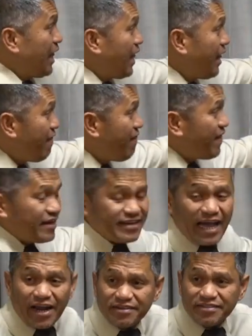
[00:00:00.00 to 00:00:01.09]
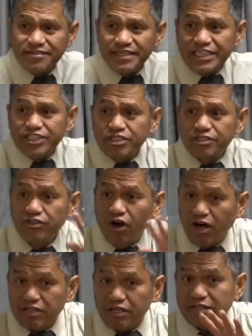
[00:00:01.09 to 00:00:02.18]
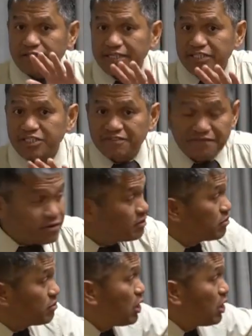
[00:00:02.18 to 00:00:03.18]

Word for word: The character is not transferable.